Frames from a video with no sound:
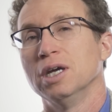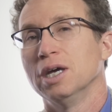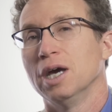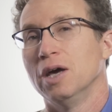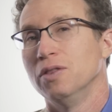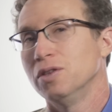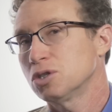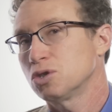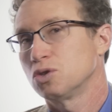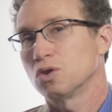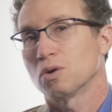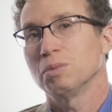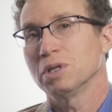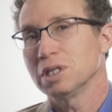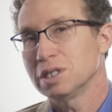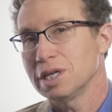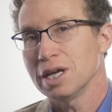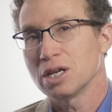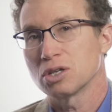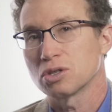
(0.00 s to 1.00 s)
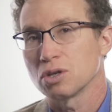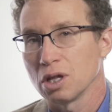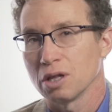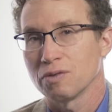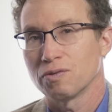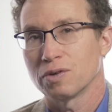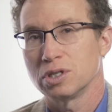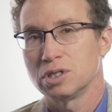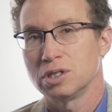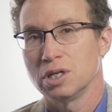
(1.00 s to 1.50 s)
And this normally takes all
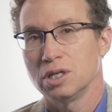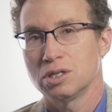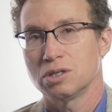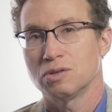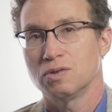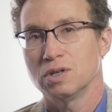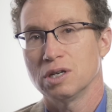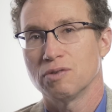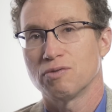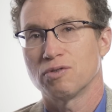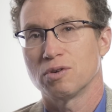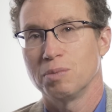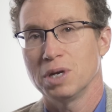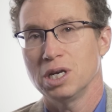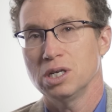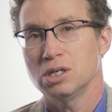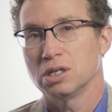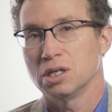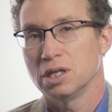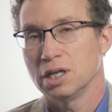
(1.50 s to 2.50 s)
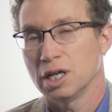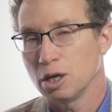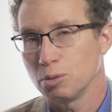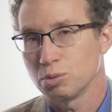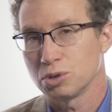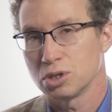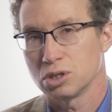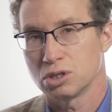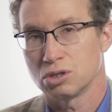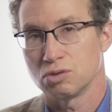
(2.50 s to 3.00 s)
of our sensory information and
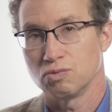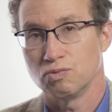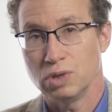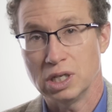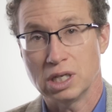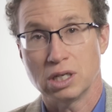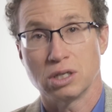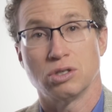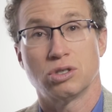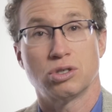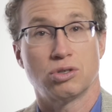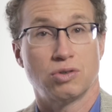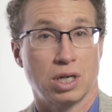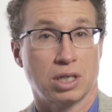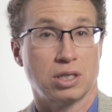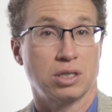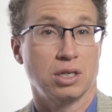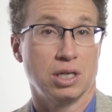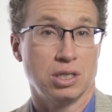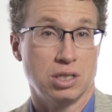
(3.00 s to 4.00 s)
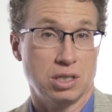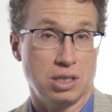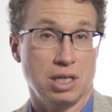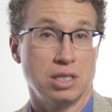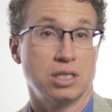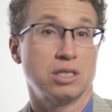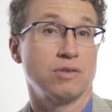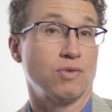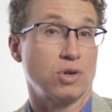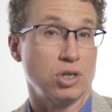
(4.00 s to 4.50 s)
helps us to reconstruct a
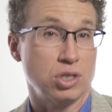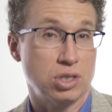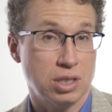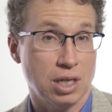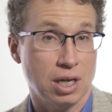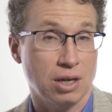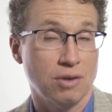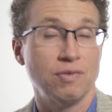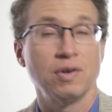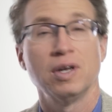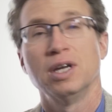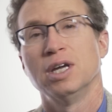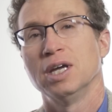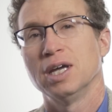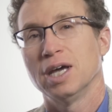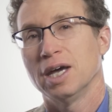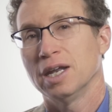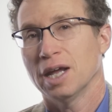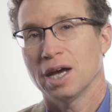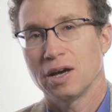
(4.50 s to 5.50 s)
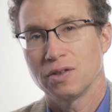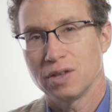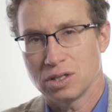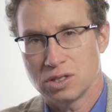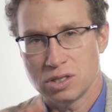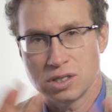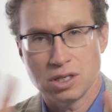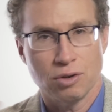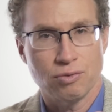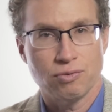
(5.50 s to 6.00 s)
sense of ourself and how that
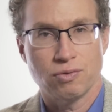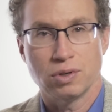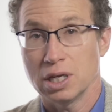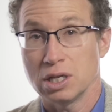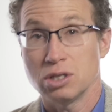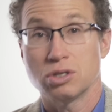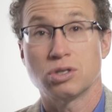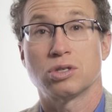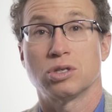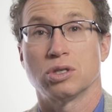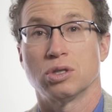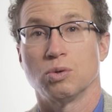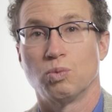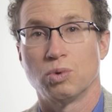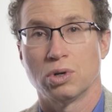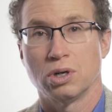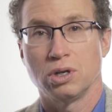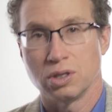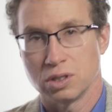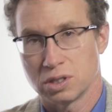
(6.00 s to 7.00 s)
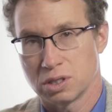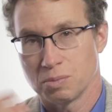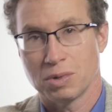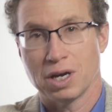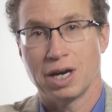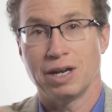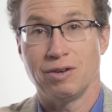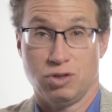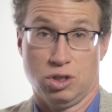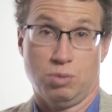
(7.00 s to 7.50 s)
self relates to the world in some
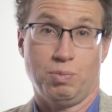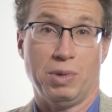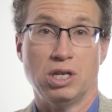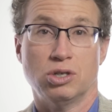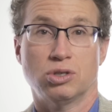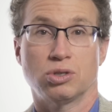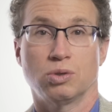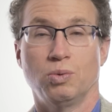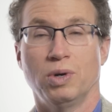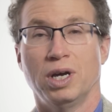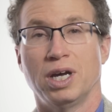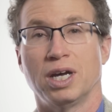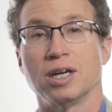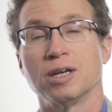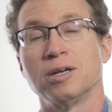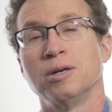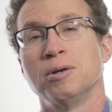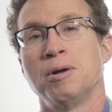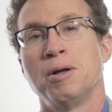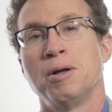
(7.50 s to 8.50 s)
kind of spatial way.